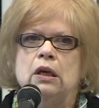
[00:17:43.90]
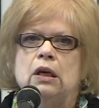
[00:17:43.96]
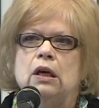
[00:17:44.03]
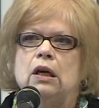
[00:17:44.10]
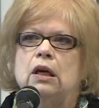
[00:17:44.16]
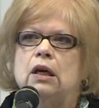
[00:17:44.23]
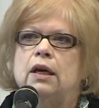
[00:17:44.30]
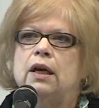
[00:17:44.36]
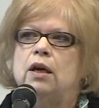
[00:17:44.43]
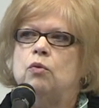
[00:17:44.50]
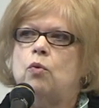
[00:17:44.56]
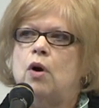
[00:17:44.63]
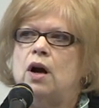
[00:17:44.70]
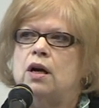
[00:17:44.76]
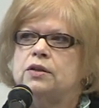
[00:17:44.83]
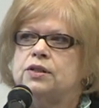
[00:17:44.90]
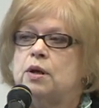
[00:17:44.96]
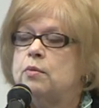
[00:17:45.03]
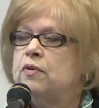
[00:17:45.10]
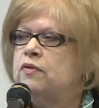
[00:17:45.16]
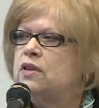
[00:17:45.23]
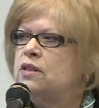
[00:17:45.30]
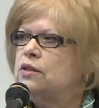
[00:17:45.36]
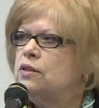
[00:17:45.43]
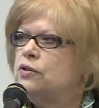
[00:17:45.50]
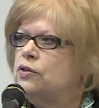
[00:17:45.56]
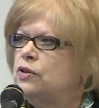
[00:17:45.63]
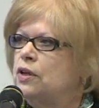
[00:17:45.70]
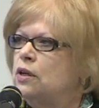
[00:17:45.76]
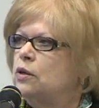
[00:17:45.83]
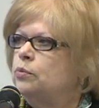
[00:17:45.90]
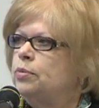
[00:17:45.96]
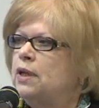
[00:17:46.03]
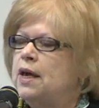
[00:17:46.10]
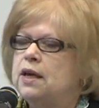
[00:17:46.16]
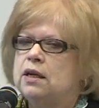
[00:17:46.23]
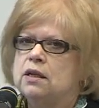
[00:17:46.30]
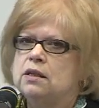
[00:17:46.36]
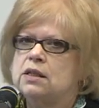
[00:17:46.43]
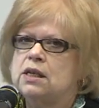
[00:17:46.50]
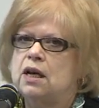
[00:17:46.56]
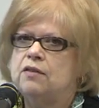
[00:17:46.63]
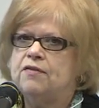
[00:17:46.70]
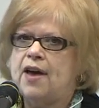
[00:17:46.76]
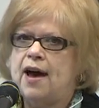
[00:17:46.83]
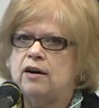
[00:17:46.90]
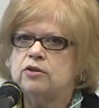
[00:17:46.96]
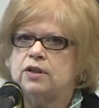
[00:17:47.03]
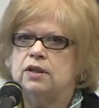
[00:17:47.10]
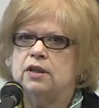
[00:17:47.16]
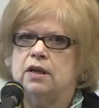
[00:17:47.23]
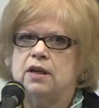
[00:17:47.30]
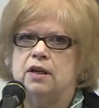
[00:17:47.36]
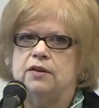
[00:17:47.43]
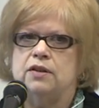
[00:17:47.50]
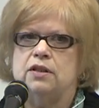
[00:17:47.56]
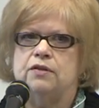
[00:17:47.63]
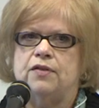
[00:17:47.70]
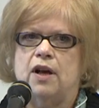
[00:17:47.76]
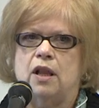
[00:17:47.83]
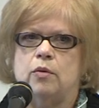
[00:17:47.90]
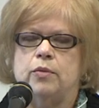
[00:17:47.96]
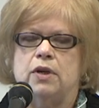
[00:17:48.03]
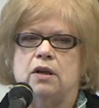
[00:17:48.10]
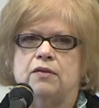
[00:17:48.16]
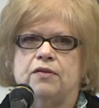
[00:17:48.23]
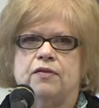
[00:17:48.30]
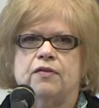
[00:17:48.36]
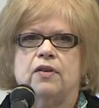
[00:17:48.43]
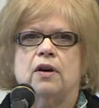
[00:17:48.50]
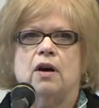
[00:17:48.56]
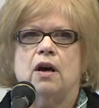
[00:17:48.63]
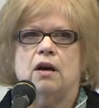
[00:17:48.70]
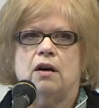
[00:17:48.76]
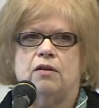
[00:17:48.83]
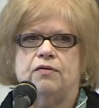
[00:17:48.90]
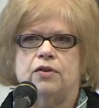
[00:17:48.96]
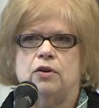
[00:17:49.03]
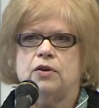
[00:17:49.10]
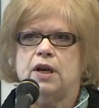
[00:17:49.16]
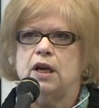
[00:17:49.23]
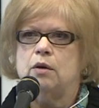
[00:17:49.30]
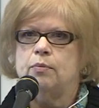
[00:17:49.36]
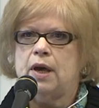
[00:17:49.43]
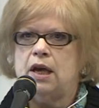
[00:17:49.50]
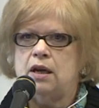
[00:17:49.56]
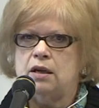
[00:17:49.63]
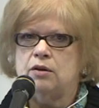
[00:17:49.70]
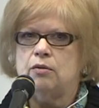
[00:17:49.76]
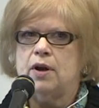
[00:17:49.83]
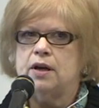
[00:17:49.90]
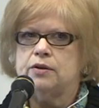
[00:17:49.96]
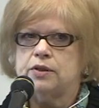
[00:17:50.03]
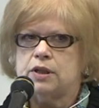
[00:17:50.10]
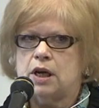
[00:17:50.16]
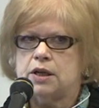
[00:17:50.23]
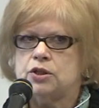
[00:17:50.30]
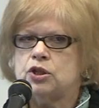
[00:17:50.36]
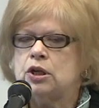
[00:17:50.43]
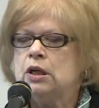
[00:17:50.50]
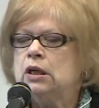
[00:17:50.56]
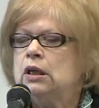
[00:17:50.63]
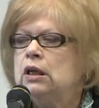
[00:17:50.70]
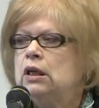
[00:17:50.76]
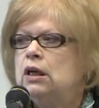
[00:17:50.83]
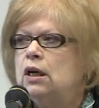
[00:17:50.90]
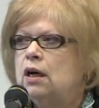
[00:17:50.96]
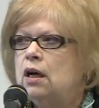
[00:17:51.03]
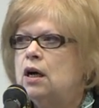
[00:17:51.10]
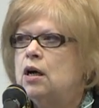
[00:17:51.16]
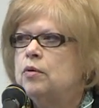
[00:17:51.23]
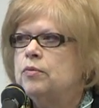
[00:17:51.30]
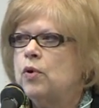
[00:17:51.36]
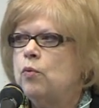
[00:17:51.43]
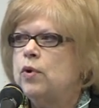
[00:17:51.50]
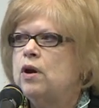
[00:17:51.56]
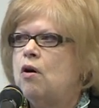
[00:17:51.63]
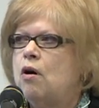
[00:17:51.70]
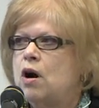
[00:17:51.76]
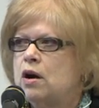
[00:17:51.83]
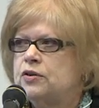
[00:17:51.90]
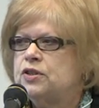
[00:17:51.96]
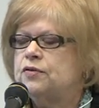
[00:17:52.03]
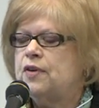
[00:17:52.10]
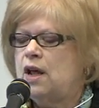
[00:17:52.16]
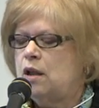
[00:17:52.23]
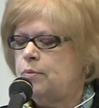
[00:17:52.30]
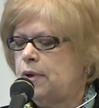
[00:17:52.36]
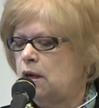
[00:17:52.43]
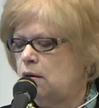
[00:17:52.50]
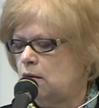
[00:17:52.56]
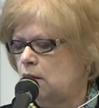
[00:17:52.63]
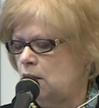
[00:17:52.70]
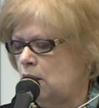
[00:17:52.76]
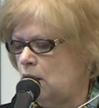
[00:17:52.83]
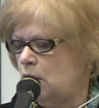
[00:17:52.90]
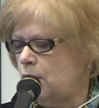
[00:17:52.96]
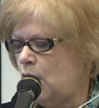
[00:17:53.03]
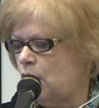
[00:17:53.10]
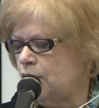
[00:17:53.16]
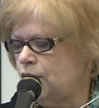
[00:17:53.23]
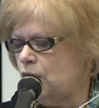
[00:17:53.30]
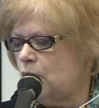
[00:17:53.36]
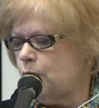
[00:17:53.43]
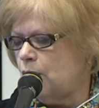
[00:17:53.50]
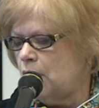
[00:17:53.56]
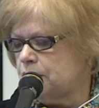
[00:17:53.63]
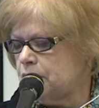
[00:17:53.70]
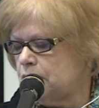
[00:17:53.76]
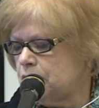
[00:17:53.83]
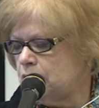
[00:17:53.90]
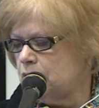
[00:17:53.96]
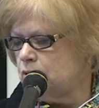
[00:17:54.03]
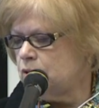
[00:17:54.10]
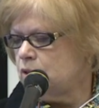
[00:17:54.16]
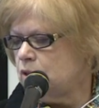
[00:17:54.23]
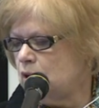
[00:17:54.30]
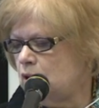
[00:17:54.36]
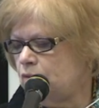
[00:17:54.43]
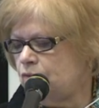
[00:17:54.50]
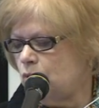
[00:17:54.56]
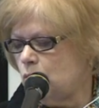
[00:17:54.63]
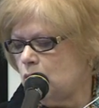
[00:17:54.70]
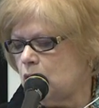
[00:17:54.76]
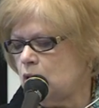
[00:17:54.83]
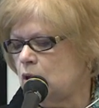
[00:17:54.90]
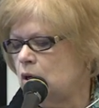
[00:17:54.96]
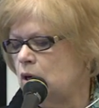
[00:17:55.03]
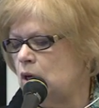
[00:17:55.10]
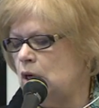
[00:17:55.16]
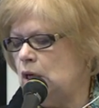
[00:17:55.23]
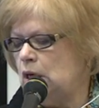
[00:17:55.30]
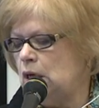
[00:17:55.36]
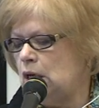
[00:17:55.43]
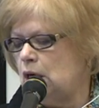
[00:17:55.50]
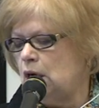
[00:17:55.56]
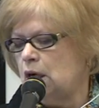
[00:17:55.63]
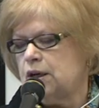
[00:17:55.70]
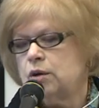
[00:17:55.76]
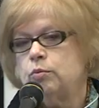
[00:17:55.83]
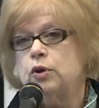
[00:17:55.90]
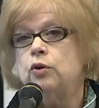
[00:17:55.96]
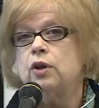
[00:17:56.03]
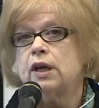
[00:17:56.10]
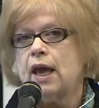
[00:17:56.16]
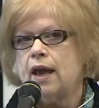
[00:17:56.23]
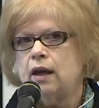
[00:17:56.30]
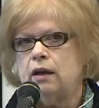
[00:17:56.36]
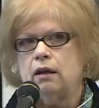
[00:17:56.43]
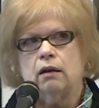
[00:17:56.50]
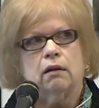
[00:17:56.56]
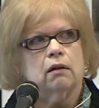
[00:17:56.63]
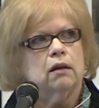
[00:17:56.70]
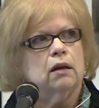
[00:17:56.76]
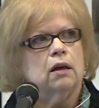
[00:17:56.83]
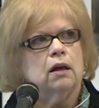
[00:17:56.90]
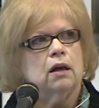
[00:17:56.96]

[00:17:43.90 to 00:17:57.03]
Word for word: Uh, and while some of this is still playing itself out uh, in the development of uh, a full campaign around such, um, we are developing um, our thought processes uh, for uh, communicating